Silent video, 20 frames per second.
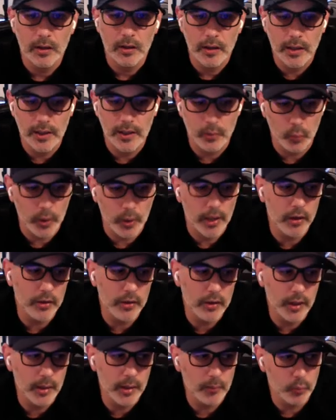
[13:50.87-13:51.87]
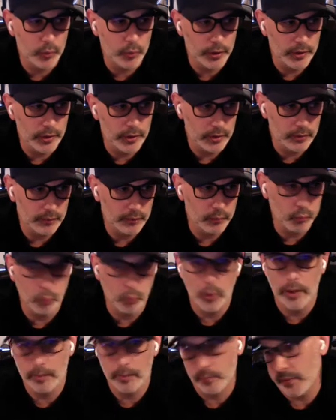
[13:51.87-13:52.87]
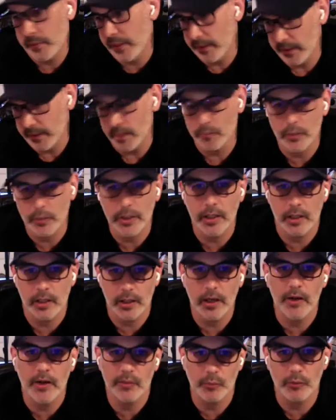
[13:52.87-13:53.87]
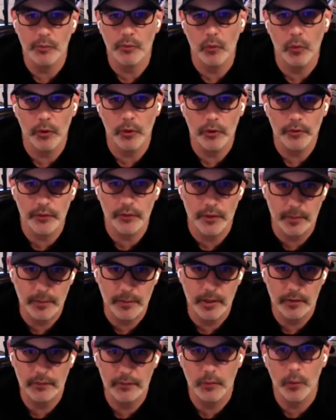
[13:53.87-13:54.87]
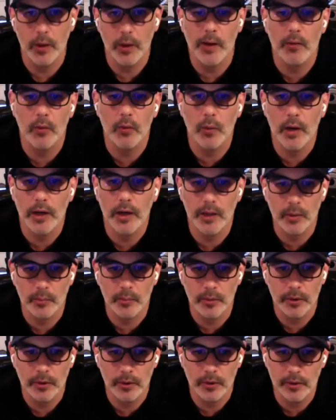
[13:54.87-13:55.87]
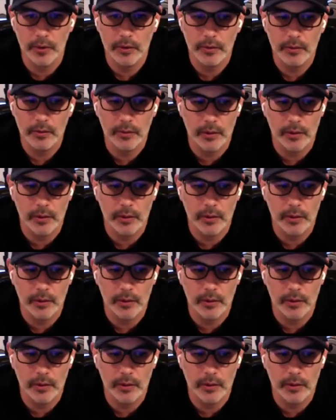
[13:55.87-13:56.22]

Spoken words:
wound up with what ended up being Cosmovorous in about a 4-hour writing period.